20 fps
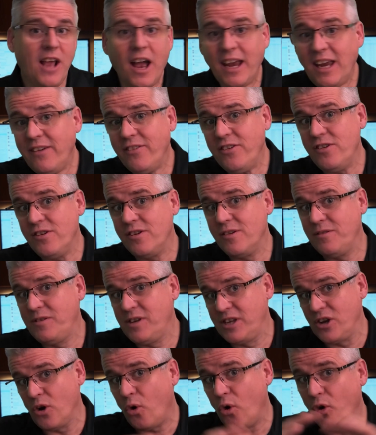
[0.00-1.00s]
I even
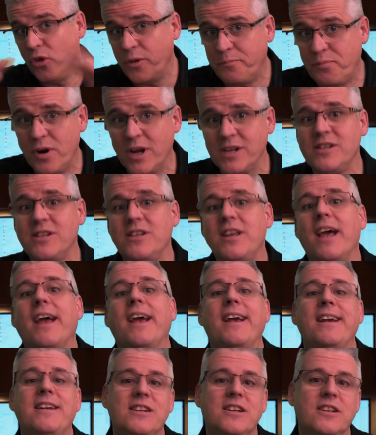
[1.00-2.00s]
did all the
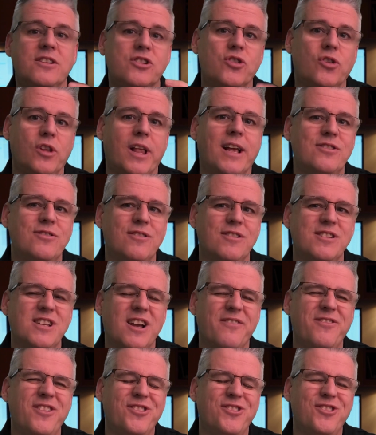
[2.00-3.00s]
presentations and all that sort of
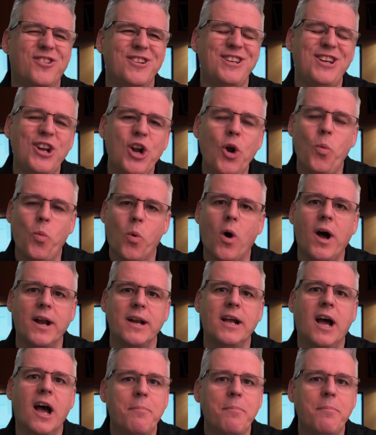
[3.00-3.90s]
stuff. I thought, you know what?